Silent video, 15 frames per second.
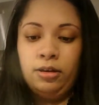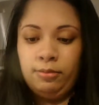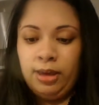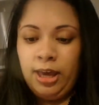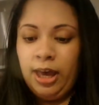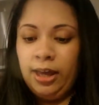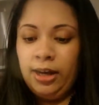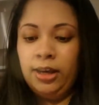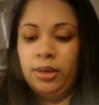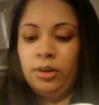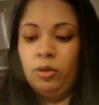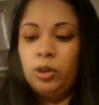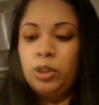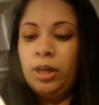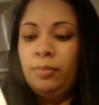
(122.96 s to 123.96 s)
Cardigan
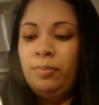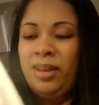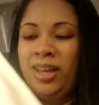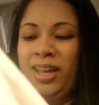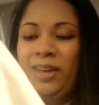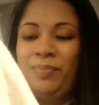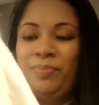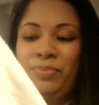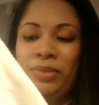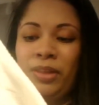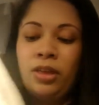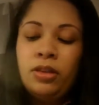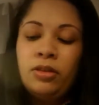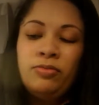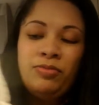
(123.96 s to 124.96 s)
or jumper.
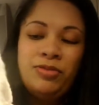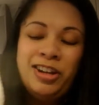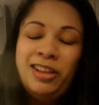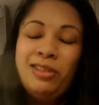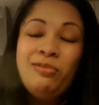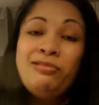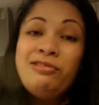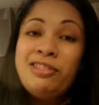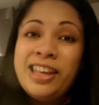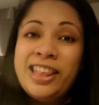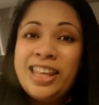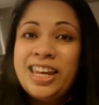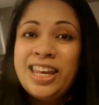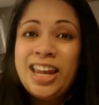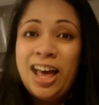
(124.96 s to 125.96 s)
She doesn't
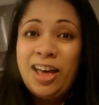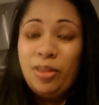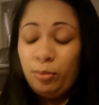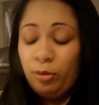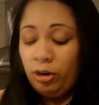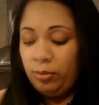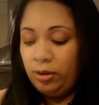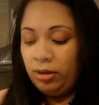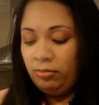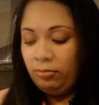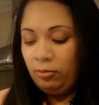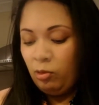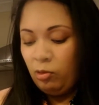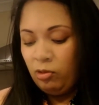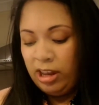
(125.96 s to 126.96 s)
really need it at the moment
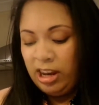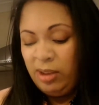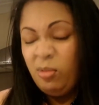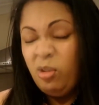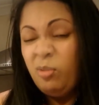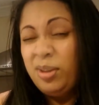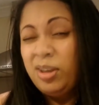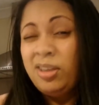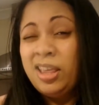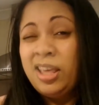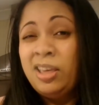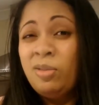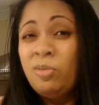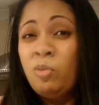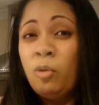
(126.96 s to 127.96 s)
or anymore because it
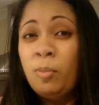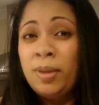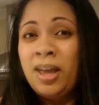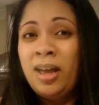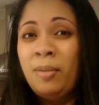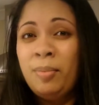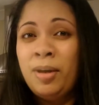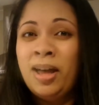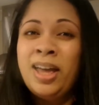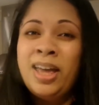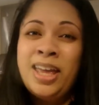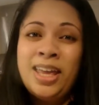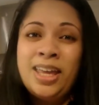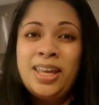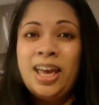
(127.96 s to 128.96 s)
is warming up, but
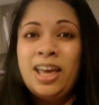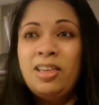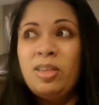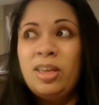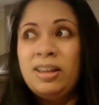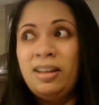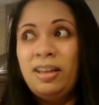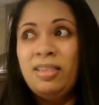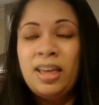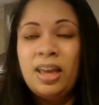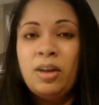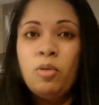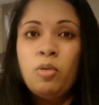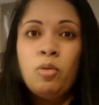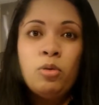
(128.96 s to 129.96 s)
in case it does
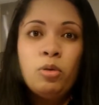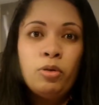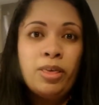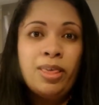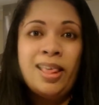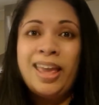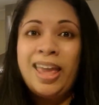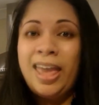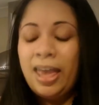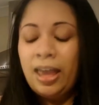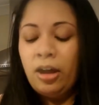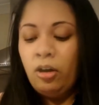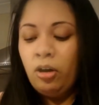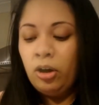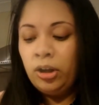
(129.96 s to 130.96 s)
get cool or there's like
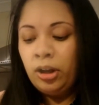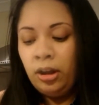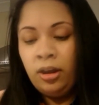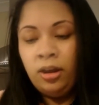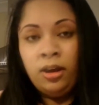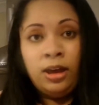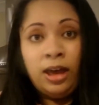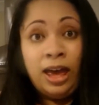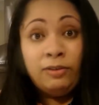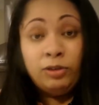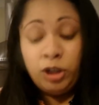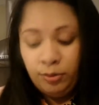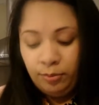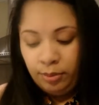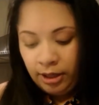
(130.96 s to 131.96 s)
aircon, I have a
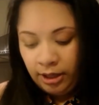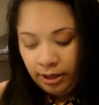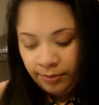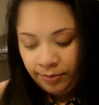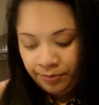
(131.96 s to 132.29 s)
jumper.